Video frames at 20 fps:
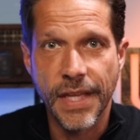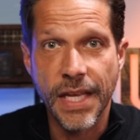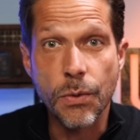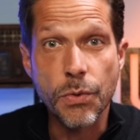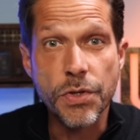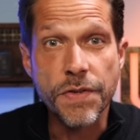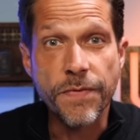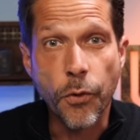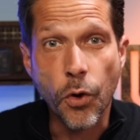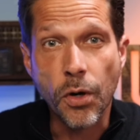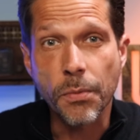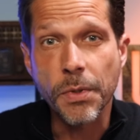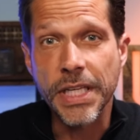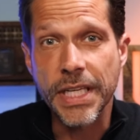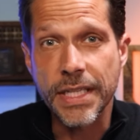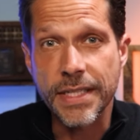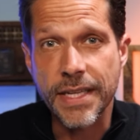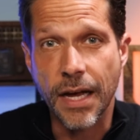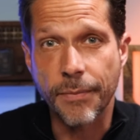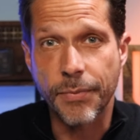It was formally
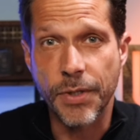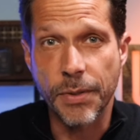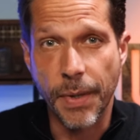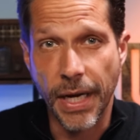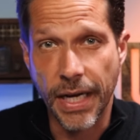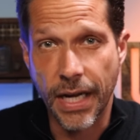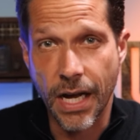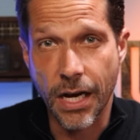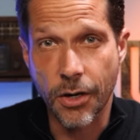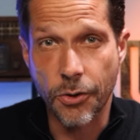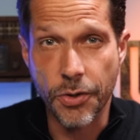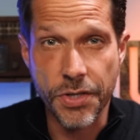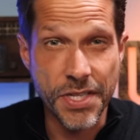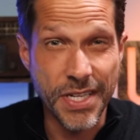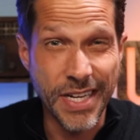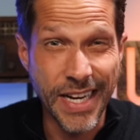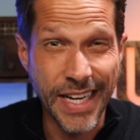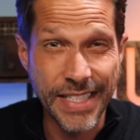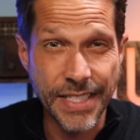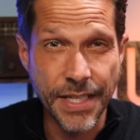adopted by Congress in
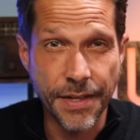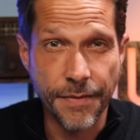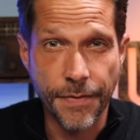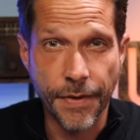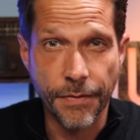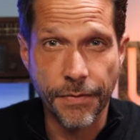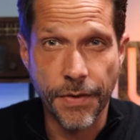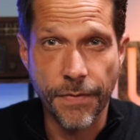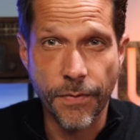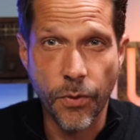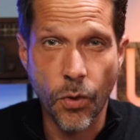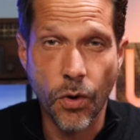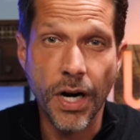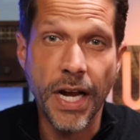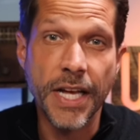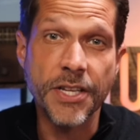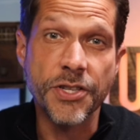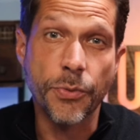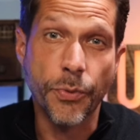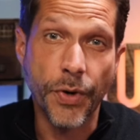1954
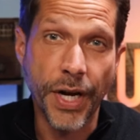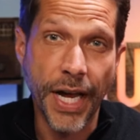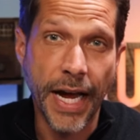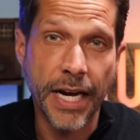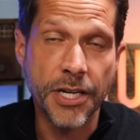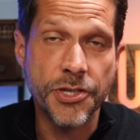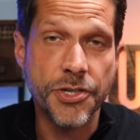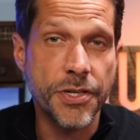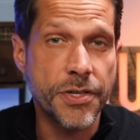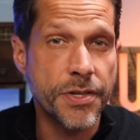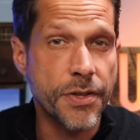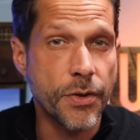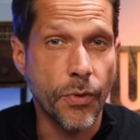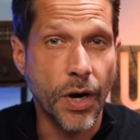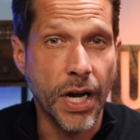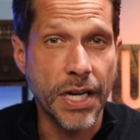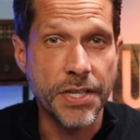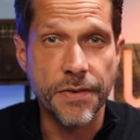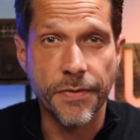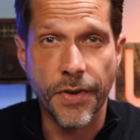as a reaction to the
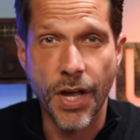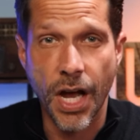rise of